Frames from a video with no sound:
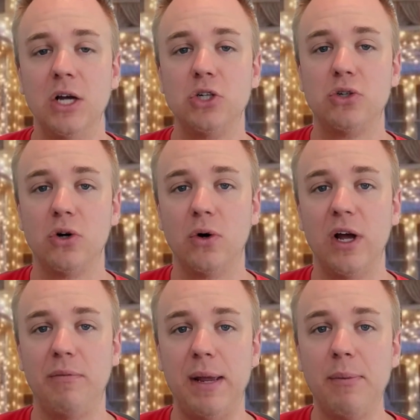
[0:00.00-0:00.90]
So
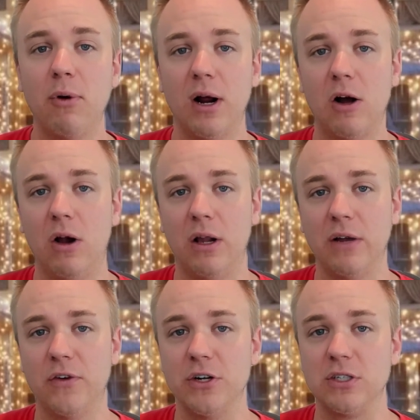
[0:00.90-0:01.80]
if people are
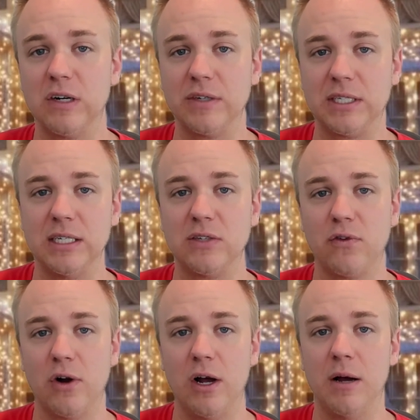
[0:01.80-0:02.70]
calling for your services
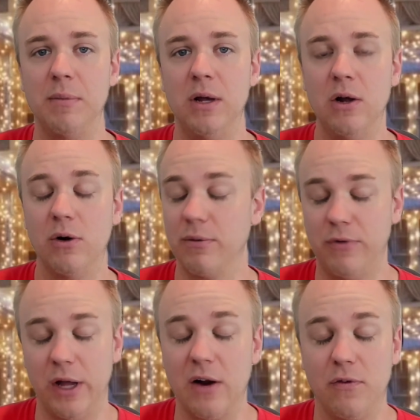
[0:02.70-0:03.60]
or
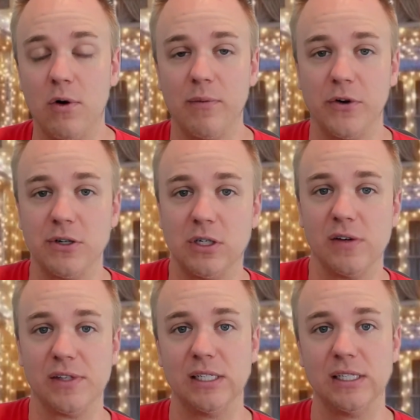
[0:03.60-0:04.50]
filling out a form for your
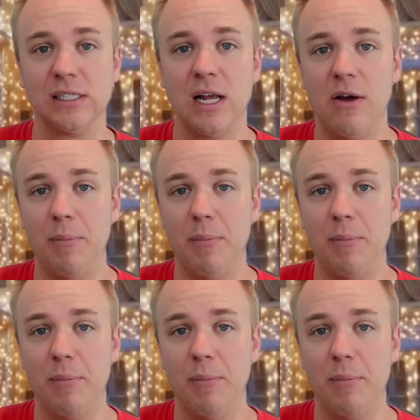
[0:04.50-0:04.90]
services